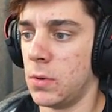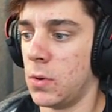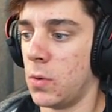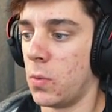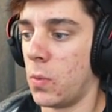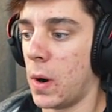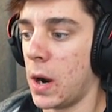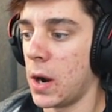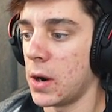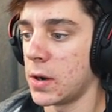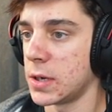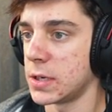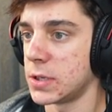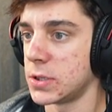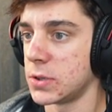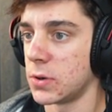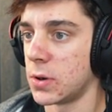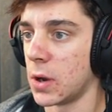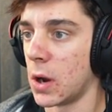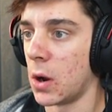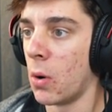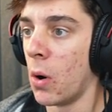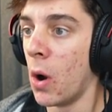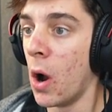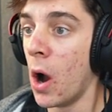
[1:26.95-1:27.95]
Where did you
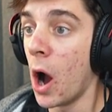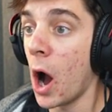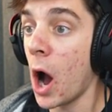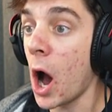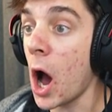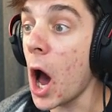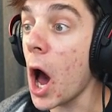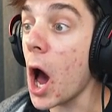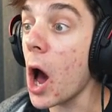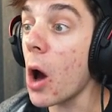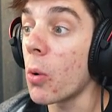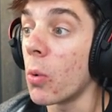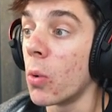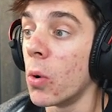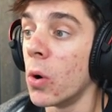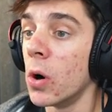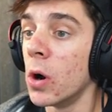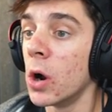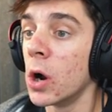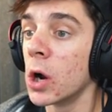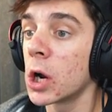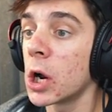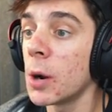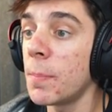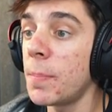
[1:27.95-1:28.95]
go? Oh!
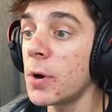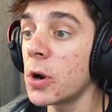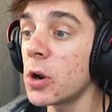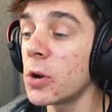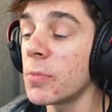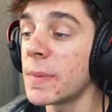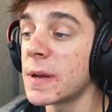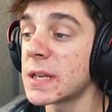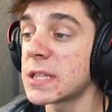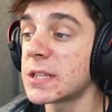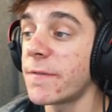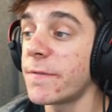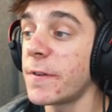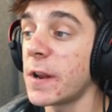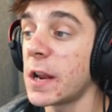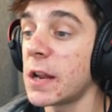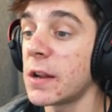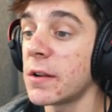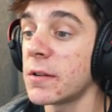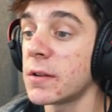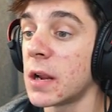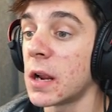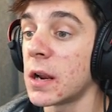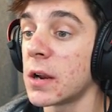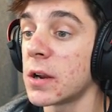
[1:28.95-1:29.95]
Kaboodle must have been
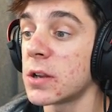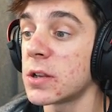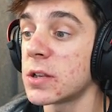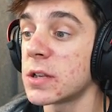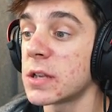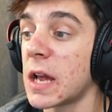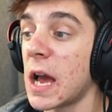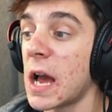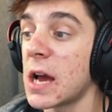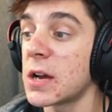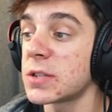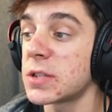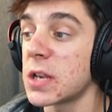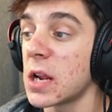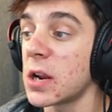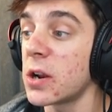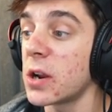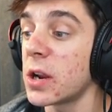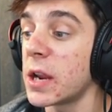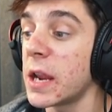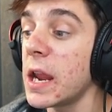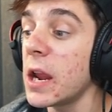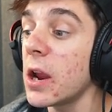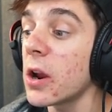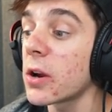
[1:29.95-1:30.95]
under the house under
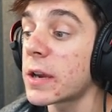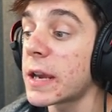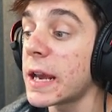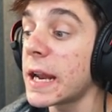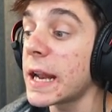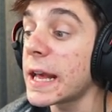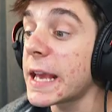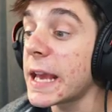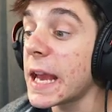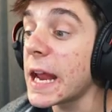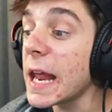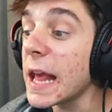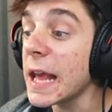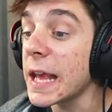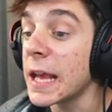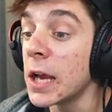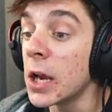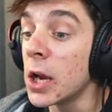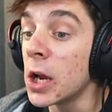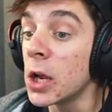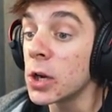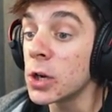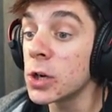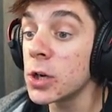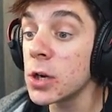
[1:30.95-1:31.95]
here. Kitty, kitty!
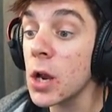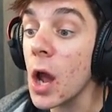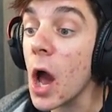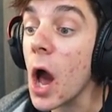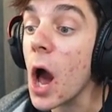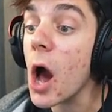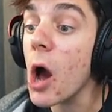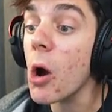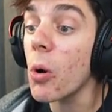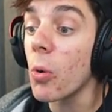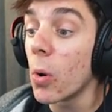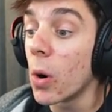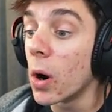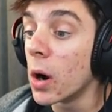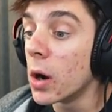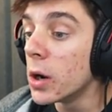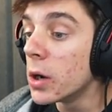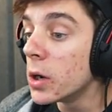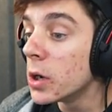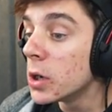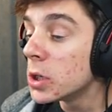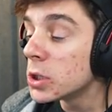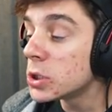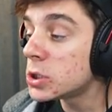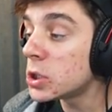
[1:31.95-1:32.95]
No!
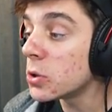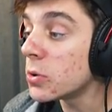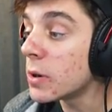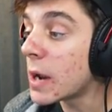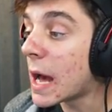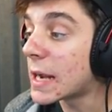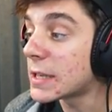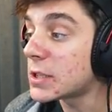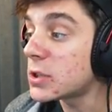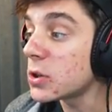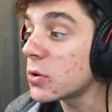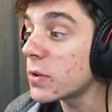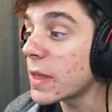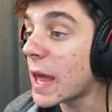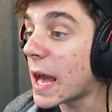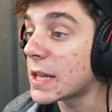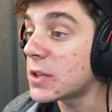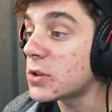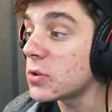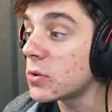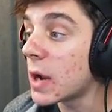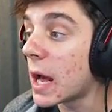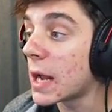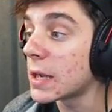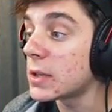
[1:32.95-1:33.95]
Do not do that!
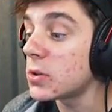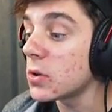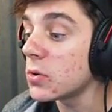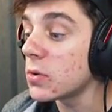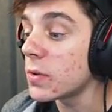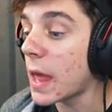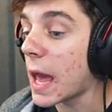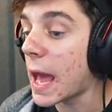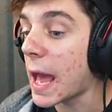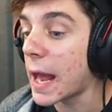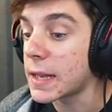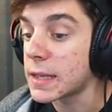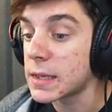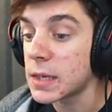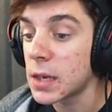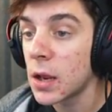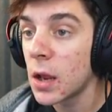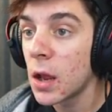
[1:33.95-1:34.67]
Do not do that!